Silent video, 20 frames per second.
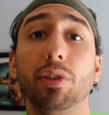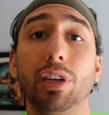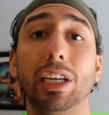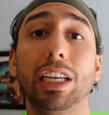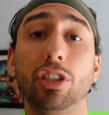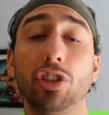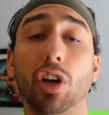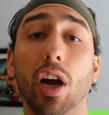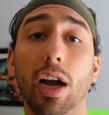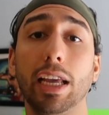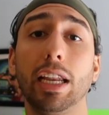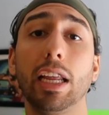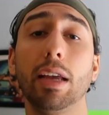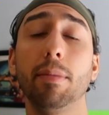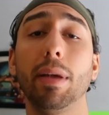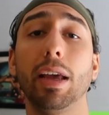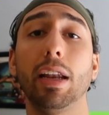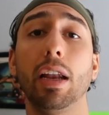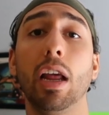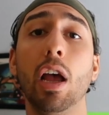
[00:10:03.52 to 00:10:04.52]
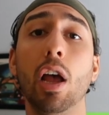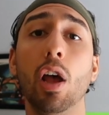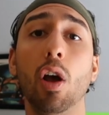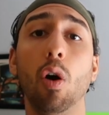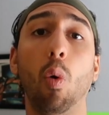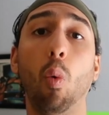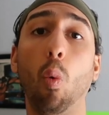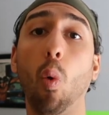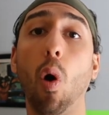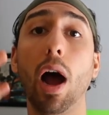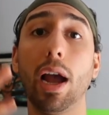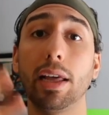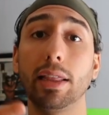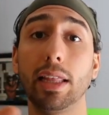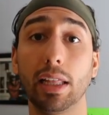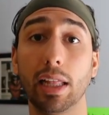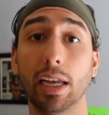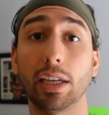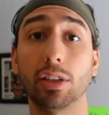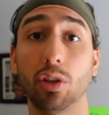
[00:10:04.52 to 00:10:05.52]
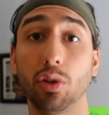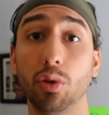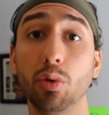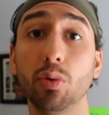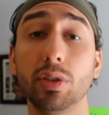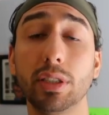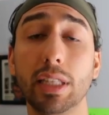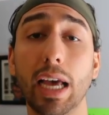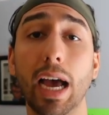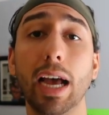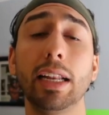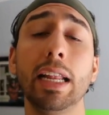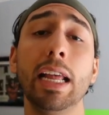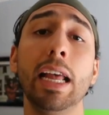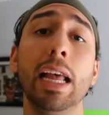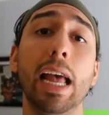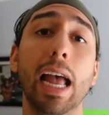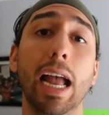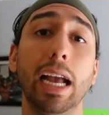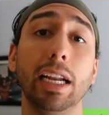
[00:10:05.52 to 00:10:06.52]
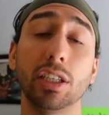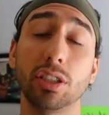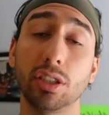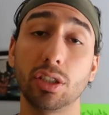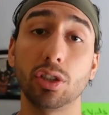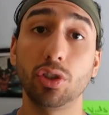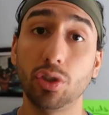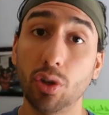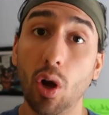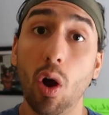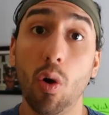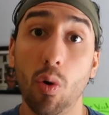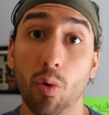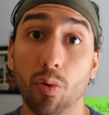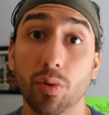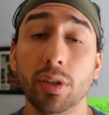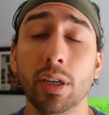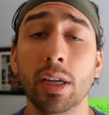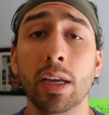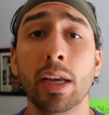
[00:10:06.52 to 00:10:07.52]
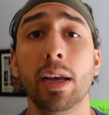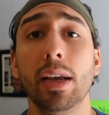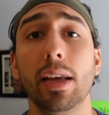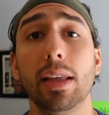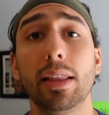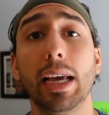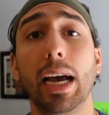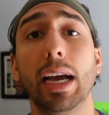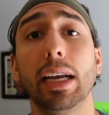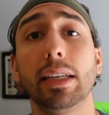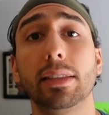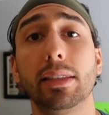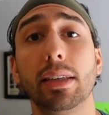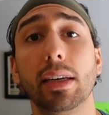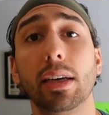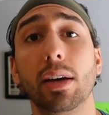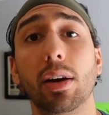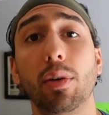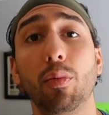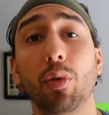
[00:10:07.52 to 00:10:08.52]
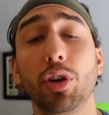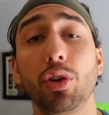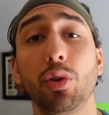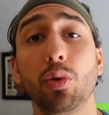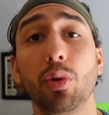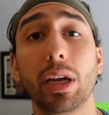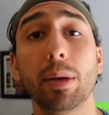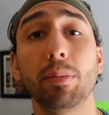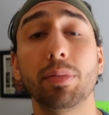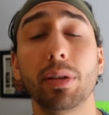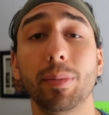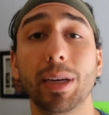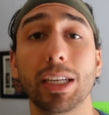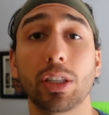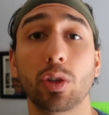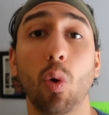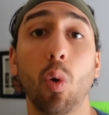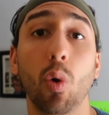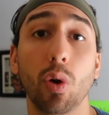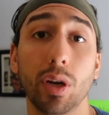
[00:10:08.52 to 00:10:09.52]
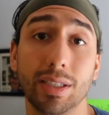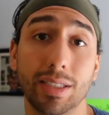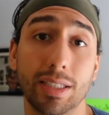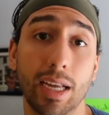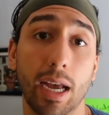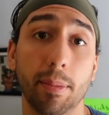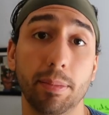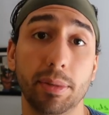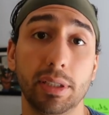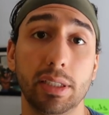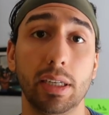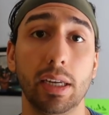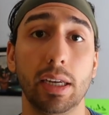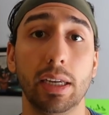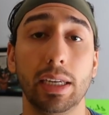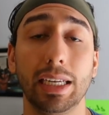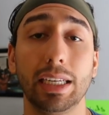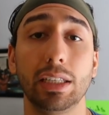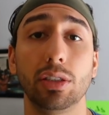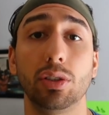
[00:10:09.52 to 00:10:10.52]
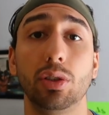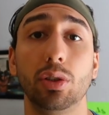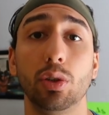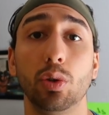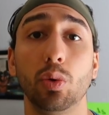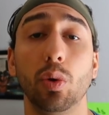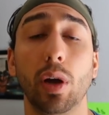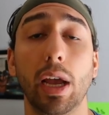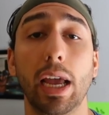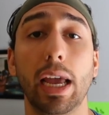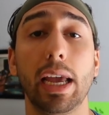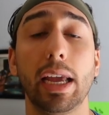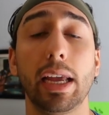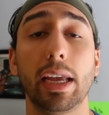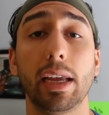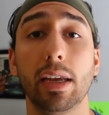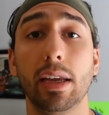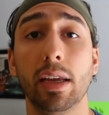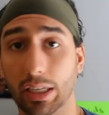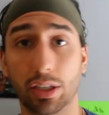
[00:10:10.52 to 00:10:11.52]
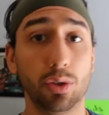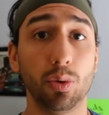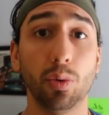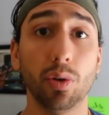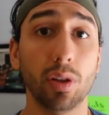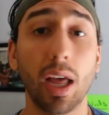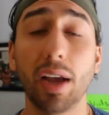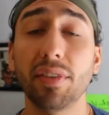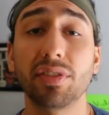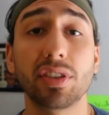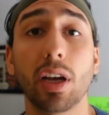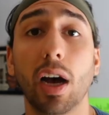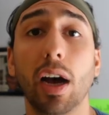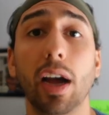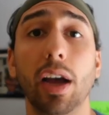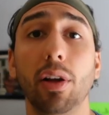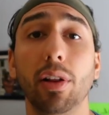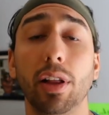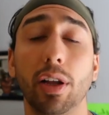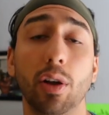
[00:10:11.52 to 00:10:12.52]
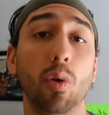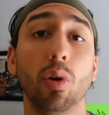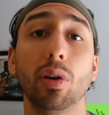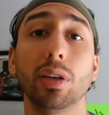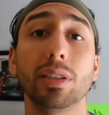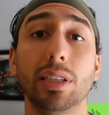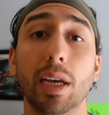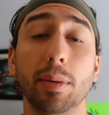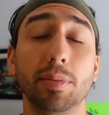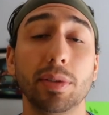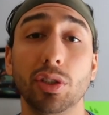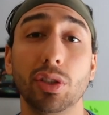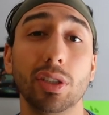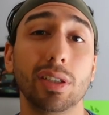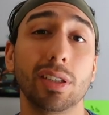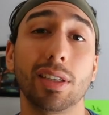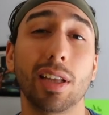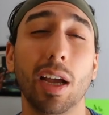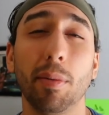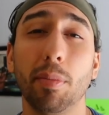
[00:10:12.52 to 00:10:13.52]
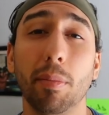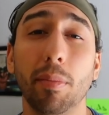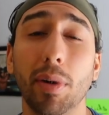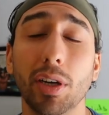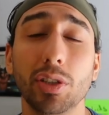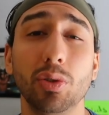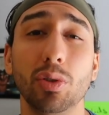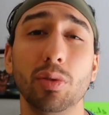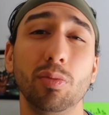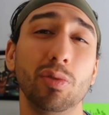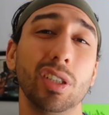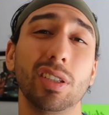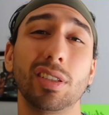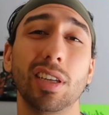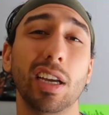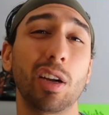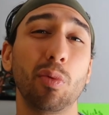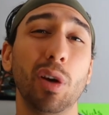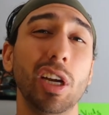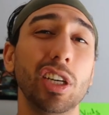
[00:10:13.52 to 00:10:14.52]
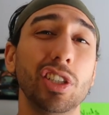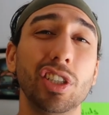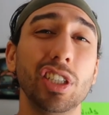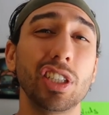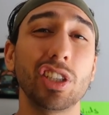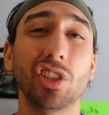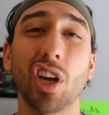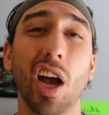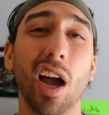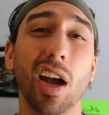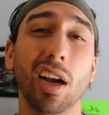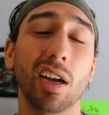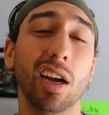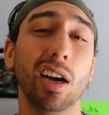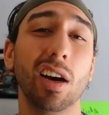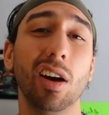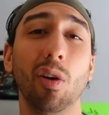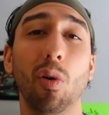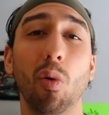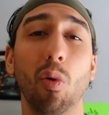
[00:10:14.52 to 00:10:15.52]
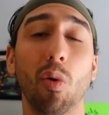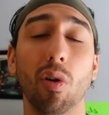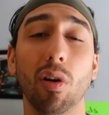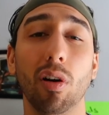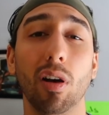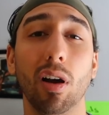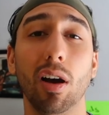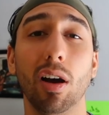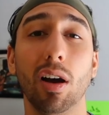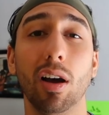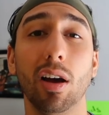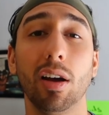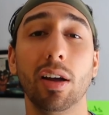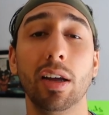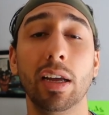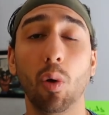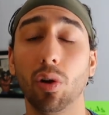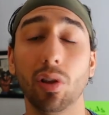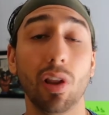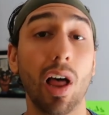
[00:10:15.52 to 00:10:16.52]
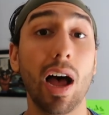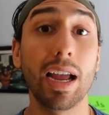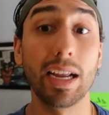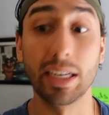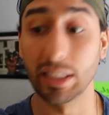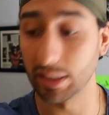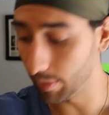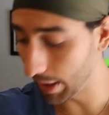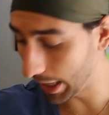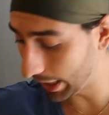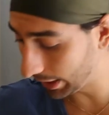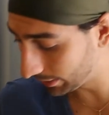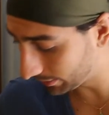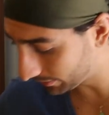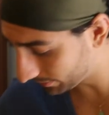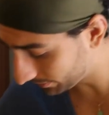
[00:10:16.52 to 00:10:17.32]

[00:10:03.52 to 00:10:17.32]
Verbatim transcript: for each item and why they like to use that, and it's shown that when you implement cordyceps into a into a lifestyle, and cordyceps is just a type of mushroom, just like reishi, chaga, or uh, or lion's mane,